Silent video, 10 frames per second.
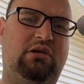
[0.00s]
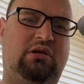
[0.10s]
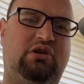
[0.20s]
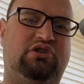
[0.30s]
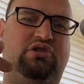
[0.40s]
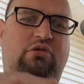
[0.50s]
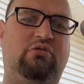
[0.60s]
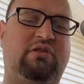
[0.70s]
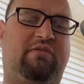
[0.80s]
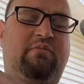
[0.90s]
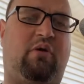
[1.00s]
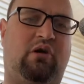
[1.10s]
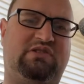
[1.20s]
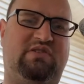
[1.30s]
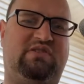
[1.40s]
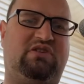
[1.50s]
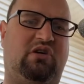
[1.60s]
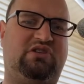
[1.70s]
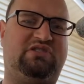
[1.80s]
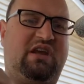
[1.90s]
two different parts of the song,
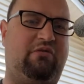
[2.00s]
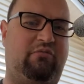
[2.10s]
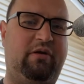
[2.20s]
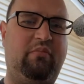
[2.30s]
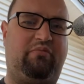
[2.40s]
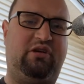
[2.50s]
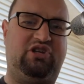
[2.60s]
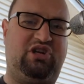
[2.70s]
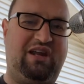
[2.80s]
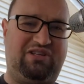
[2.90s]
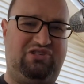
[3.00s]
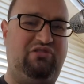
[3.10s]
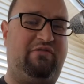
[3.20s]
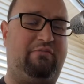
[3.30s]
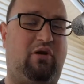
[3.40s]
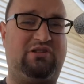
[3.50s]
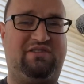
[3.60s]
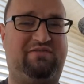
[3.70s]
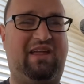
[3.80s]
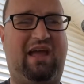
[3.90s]
just like a real bridge connects two different parts
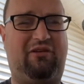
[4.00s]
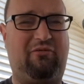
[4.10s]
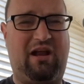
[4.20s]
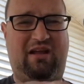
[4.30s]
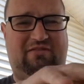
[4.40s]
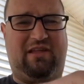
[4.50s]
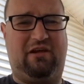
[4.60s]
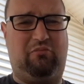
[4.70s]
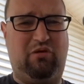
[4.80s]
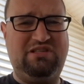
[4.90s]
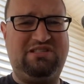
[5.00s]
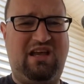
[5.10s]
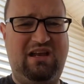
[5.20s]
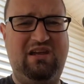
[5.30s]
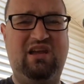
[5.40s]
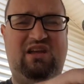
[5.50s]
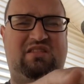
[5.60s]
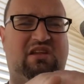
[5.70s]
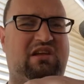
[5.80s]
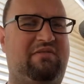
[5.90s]
of land, right? It has land on one side,
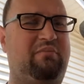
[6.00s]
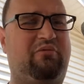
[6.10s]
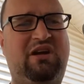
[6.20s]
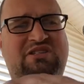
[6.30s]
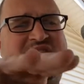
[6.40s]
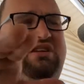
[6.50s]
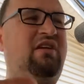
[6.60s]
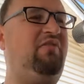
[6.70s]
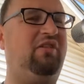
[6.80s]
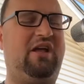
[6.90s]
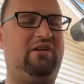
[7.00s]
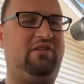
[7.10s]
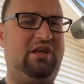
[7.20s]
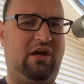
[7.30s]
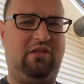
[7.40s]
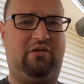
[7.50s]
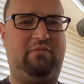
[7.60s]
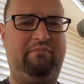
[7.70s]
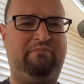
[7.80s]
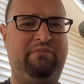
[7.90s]
then you have the bridge, and then you have the land on the other.
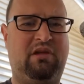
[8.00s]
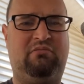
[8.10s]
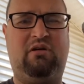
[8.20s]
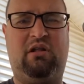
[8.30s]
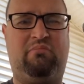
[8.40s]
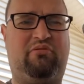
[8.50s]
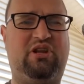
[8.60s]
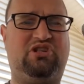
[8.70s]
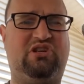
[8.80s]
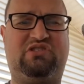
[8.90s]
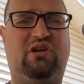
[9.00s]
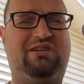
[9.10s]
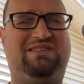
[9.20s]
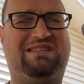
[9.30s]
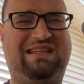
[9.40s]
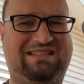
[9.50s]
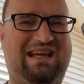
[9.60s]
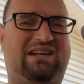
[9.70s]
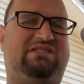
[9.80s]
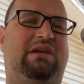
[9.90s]
Well, a bridge in a song does the
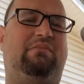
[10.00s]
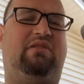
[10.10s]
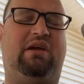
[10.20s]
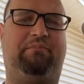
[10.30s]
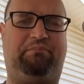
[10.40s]
exact same thing.